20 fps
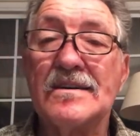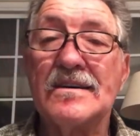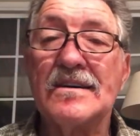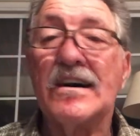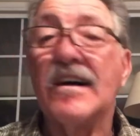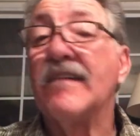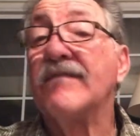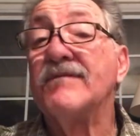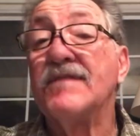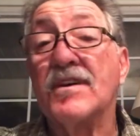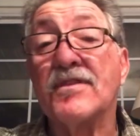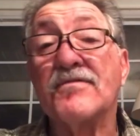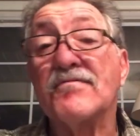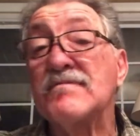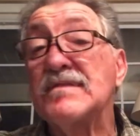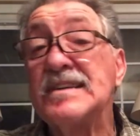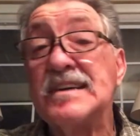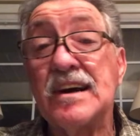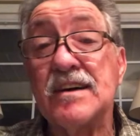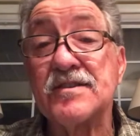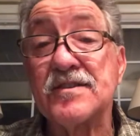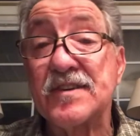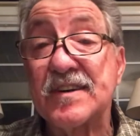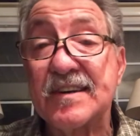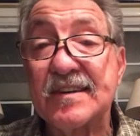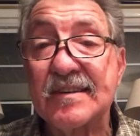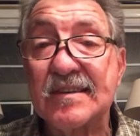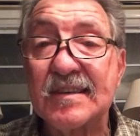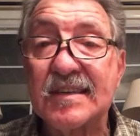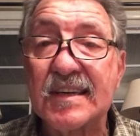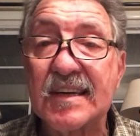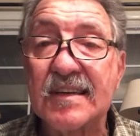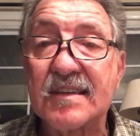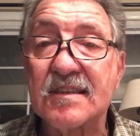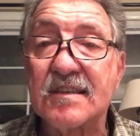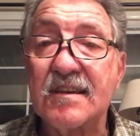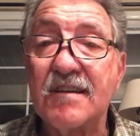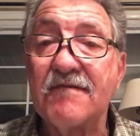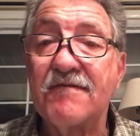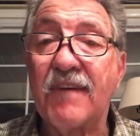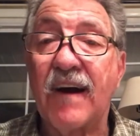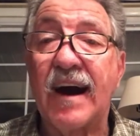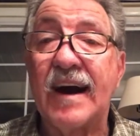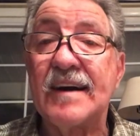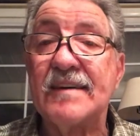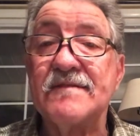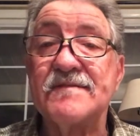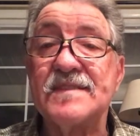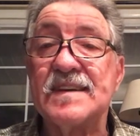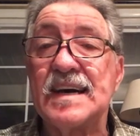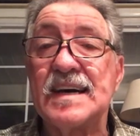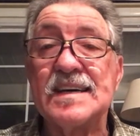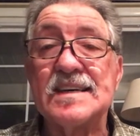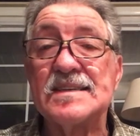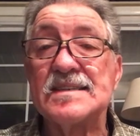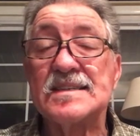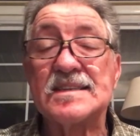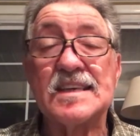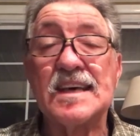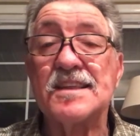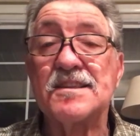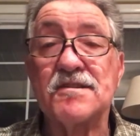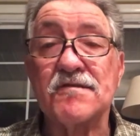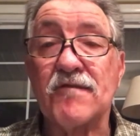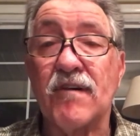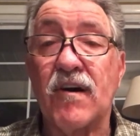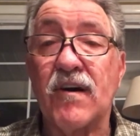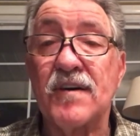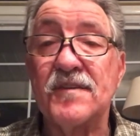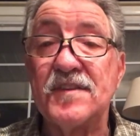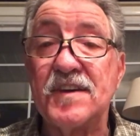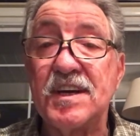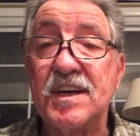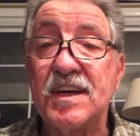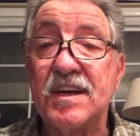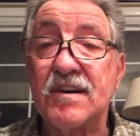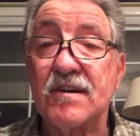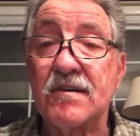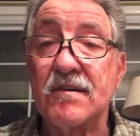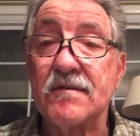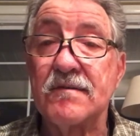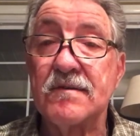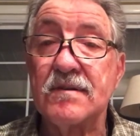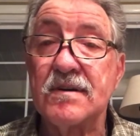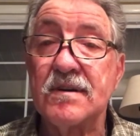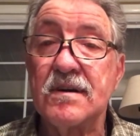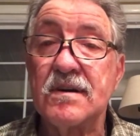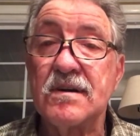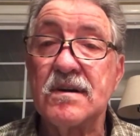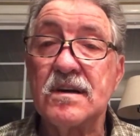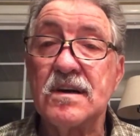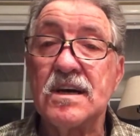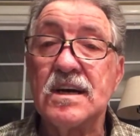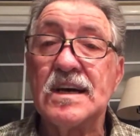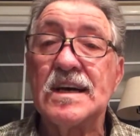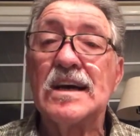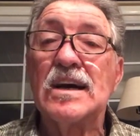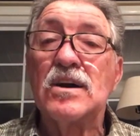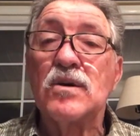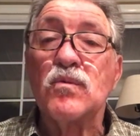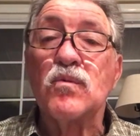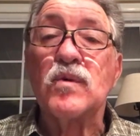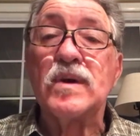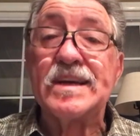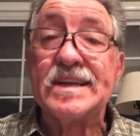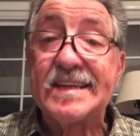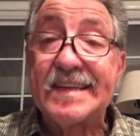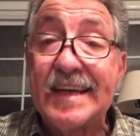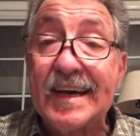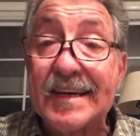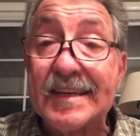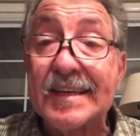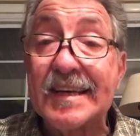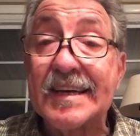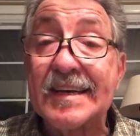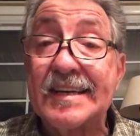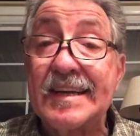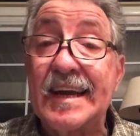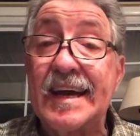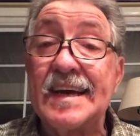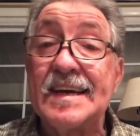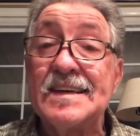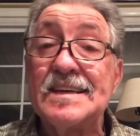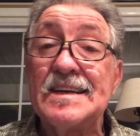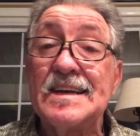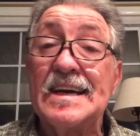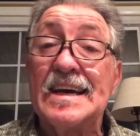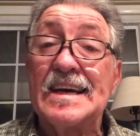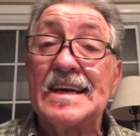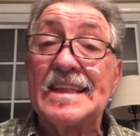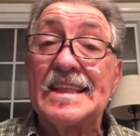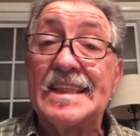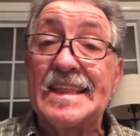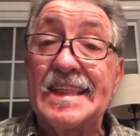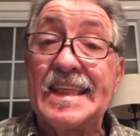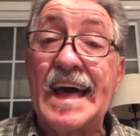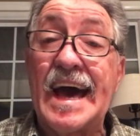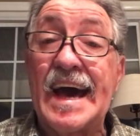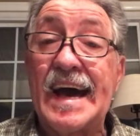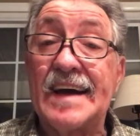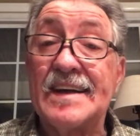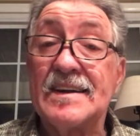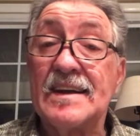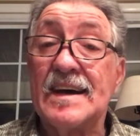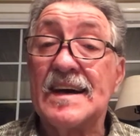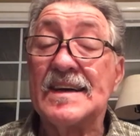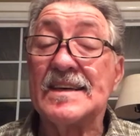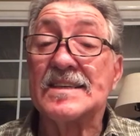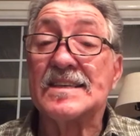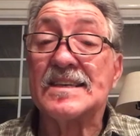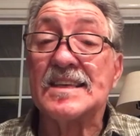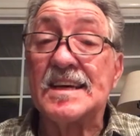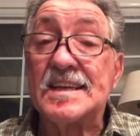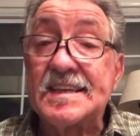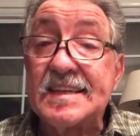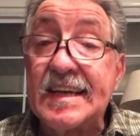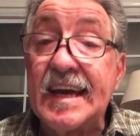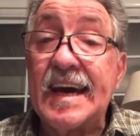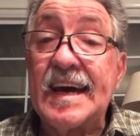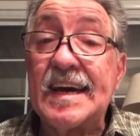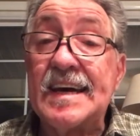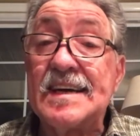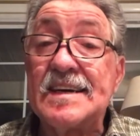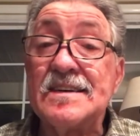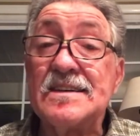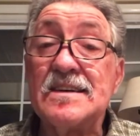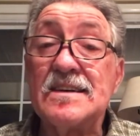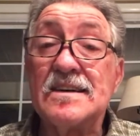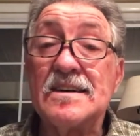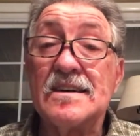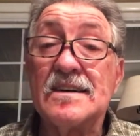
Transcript: of the 365 days that there are in the year, we designate that as the day